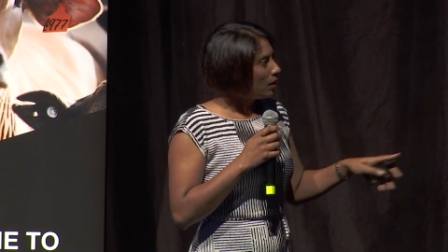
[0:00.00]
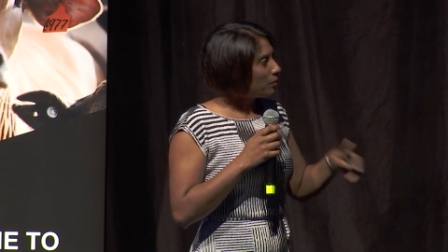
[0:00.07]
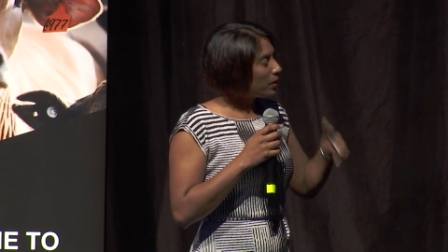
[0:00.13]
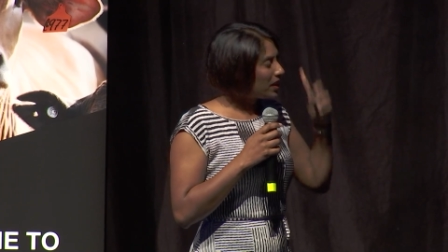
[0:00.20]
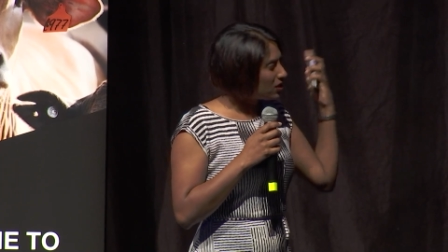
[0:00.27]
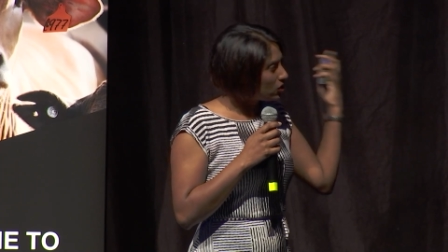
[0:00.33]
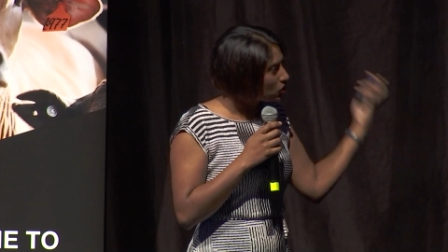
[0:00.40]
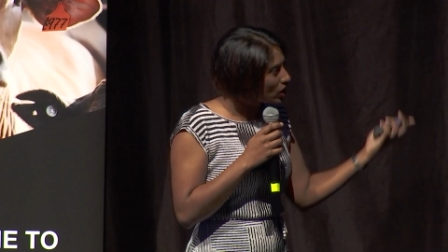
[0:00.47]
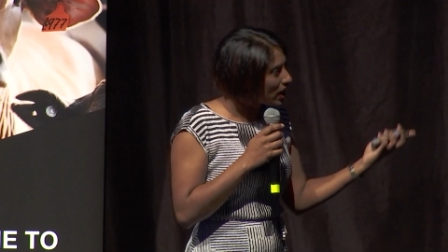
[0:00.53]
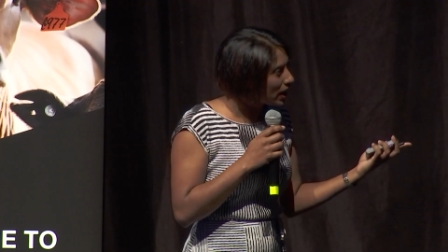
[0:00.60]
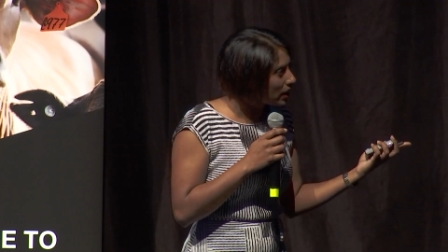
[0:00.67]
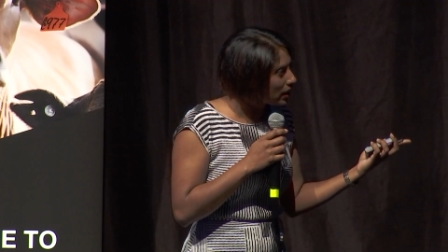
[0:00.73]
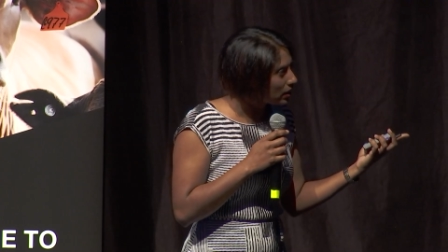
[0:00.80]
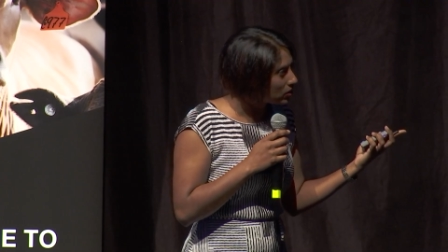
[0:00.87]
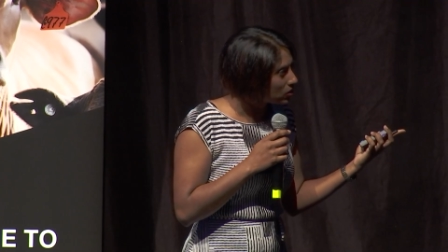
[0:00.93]
But it's
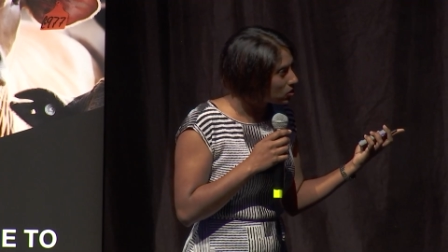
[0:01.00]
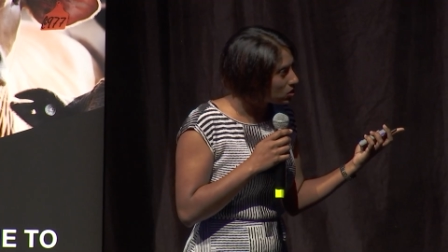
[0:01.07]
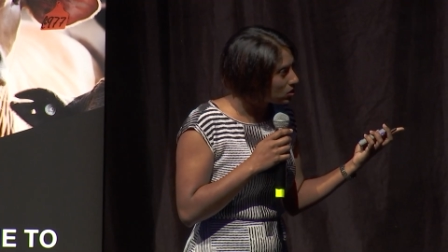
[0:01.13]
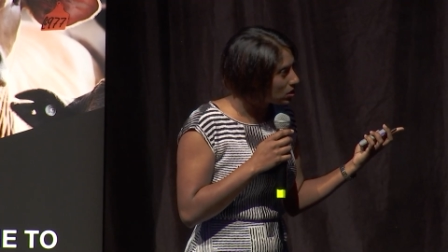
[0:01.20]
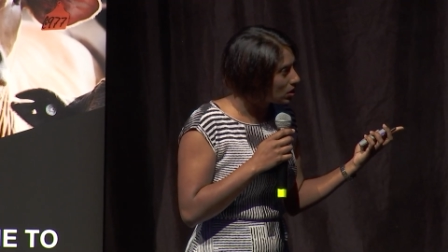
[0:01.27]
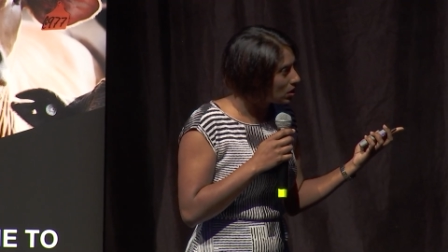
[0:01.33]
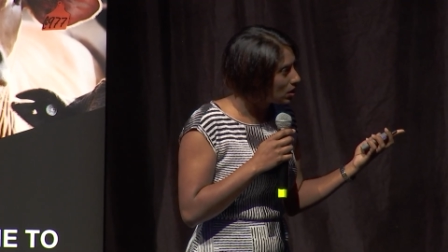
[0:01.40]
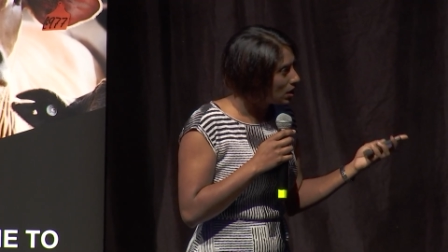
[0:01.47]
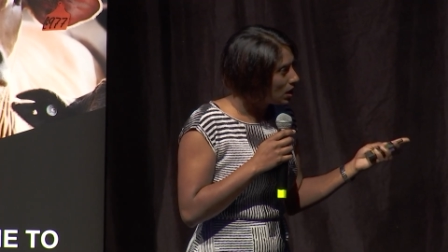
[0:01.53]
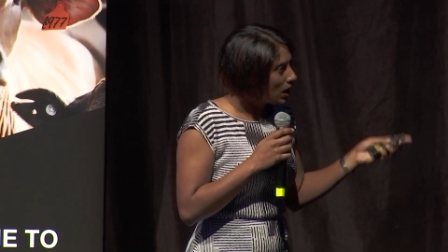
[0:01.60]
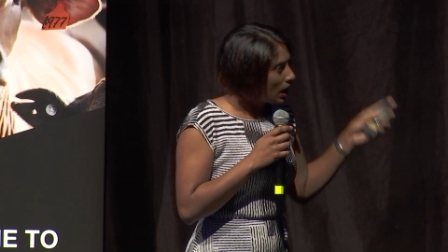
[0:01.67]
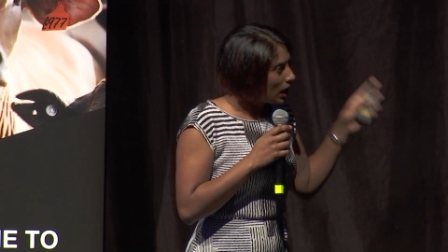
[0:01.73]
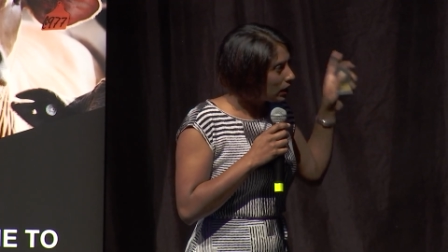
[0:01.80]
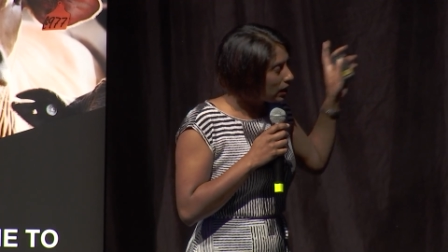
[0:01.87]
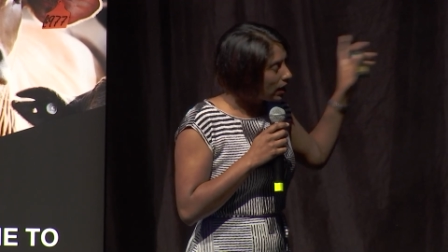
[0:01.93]
changed.
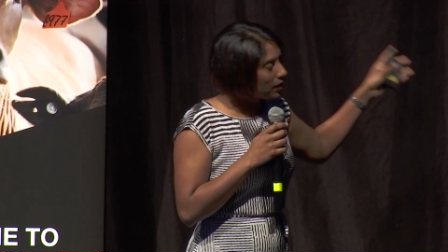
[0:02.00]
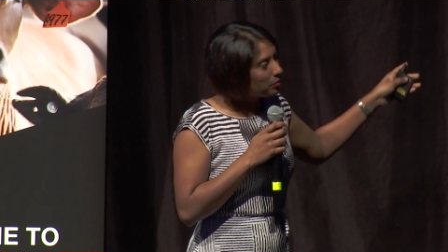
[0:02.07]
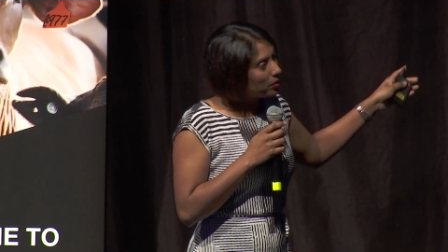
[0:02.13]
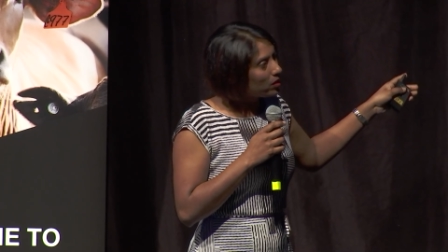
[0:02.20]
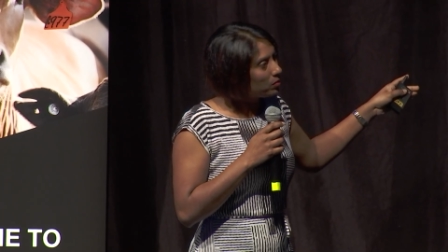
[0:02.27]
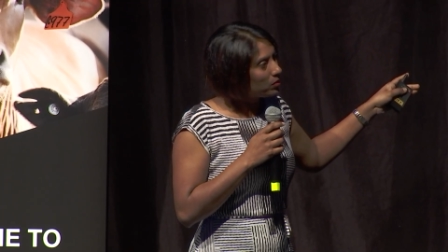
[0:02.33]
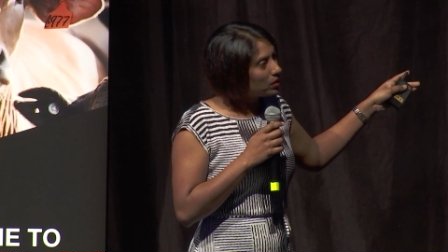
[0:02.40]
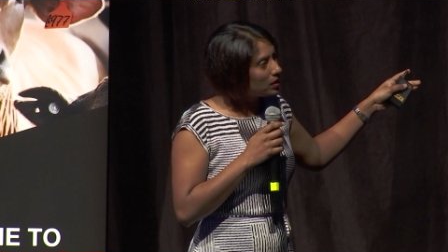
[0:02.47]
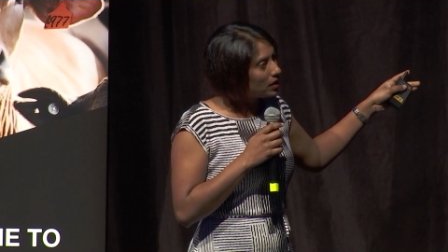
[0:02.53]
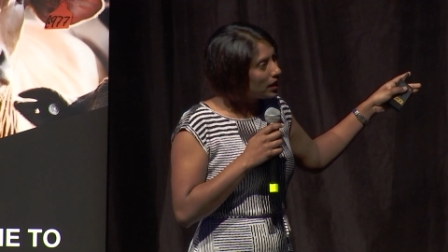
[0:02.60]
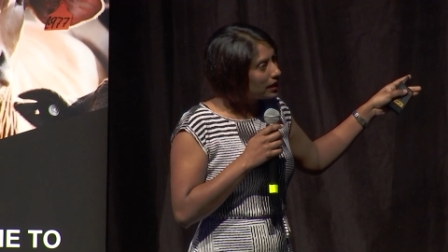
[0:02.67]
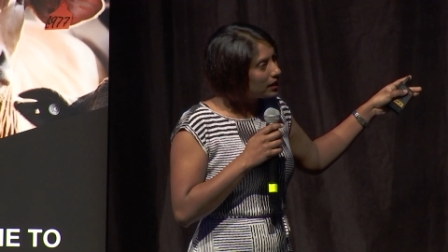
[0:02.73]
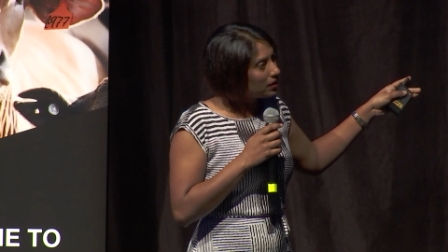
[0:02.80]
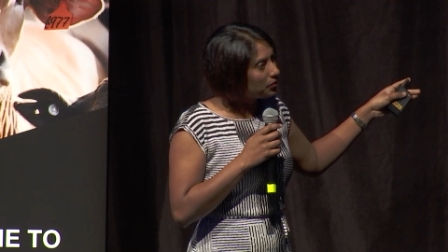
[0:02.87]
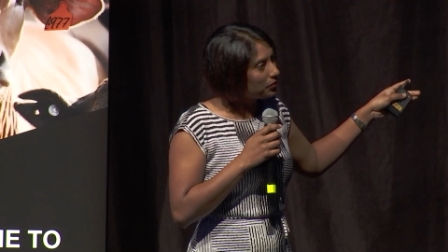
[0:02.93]
A light bulb in the
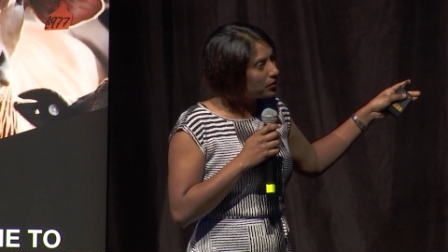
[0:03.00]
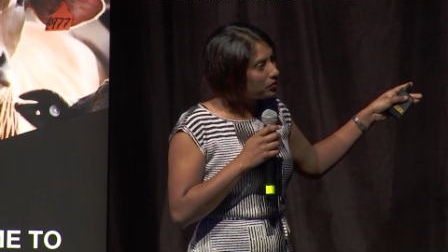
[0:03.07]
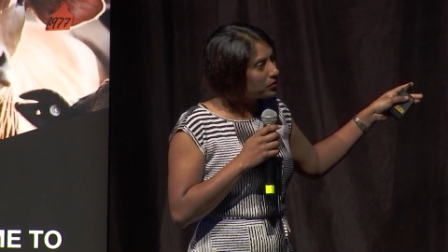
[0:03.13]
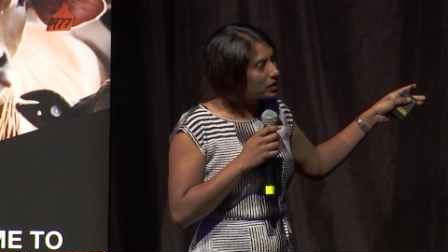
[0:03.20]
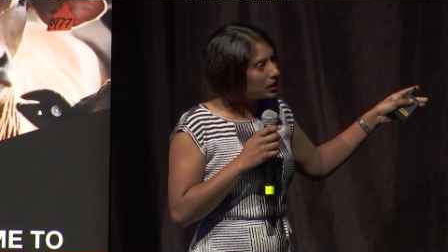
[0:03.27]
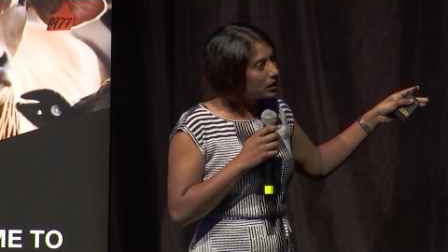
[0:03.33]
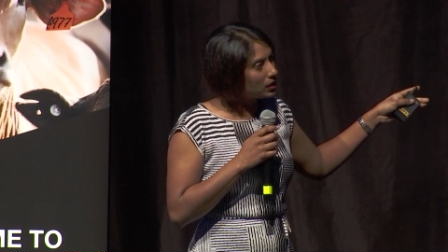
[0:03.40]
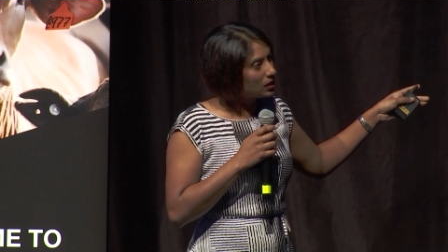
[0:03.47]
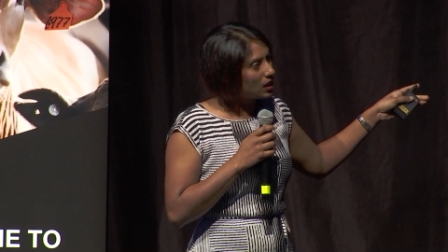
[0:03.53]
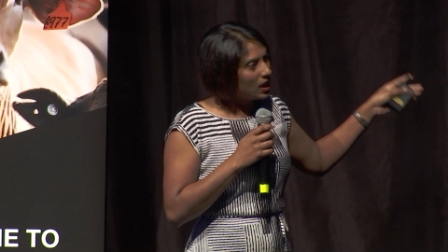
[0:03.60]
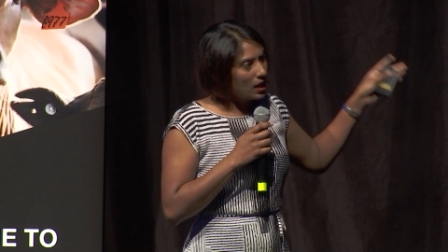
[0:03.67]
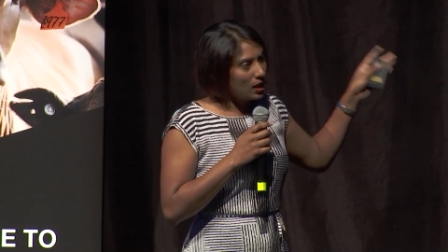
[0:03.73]
1950s